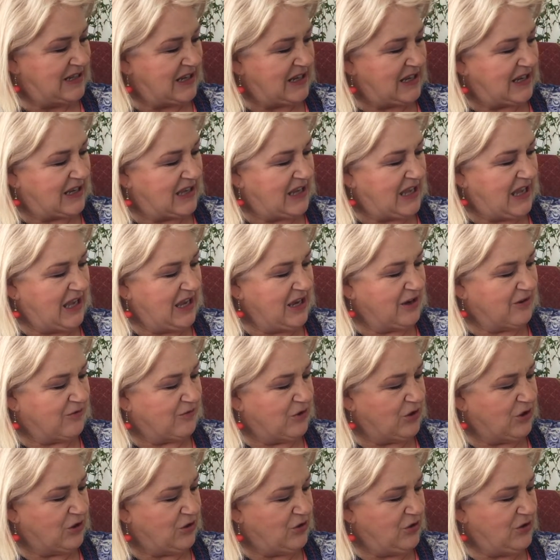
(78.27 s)
A
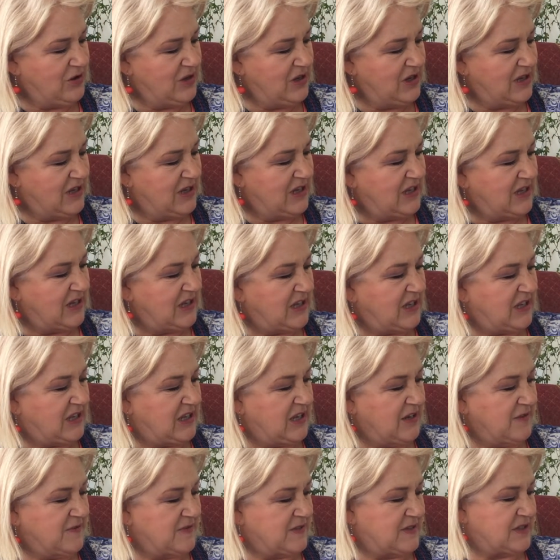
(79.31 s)
kangaroo
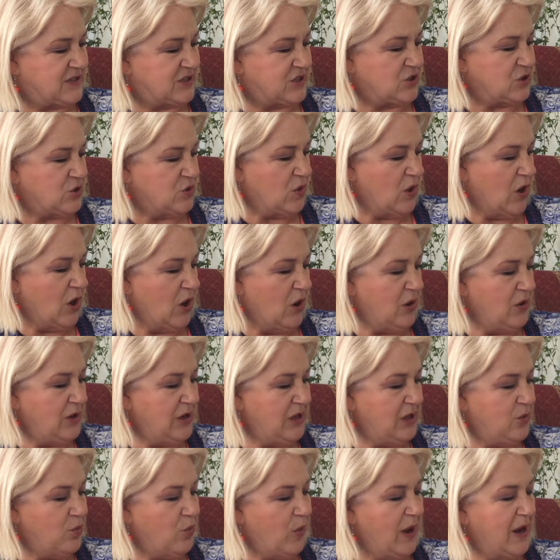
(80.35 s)
gives to
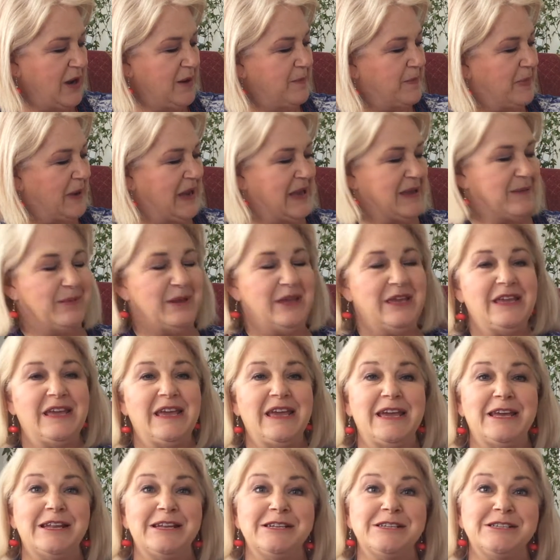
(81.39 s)
only one baby
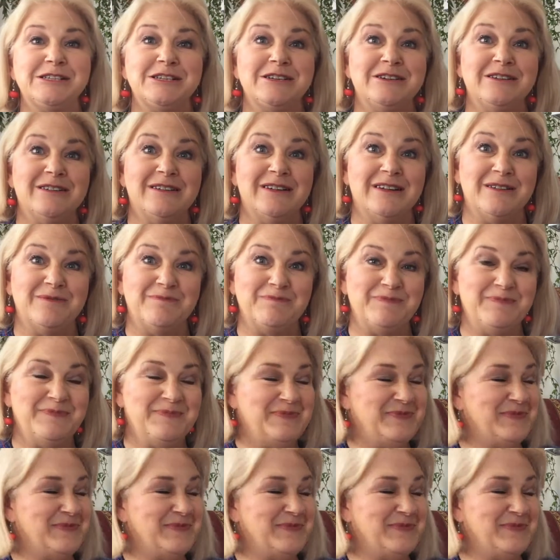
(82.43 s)
at a time.